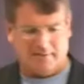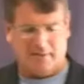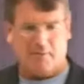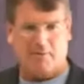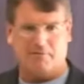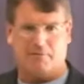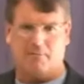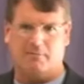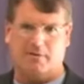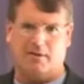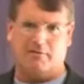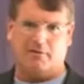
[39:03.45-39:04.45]
They went
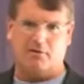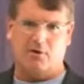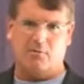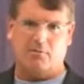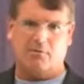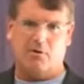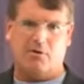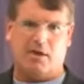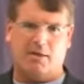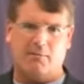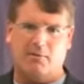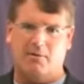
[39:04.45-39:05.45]
from having no
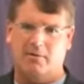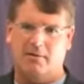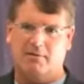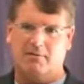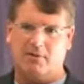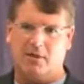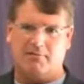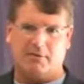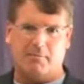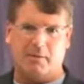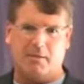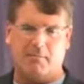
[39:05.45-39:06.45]
cable to
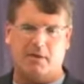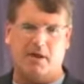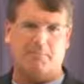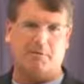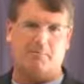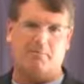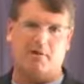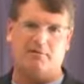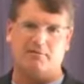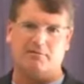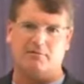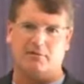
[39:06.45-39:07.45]
having to pay monopoly
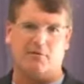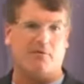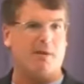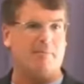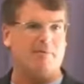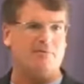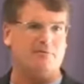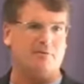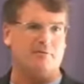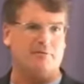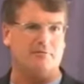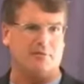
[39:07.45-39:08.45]
prices for crappy
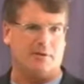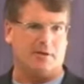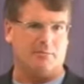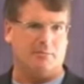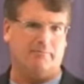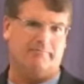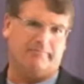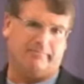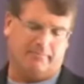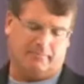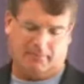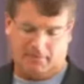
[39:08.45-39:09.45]
service for cable.
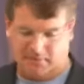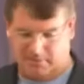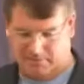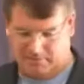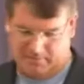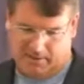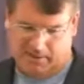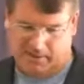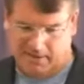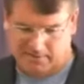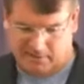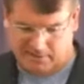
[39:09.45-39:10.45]
I
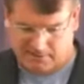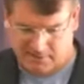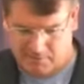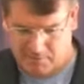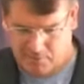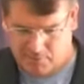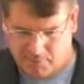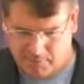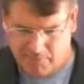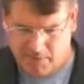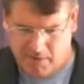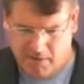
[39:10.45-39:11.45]
guess that's an improvement.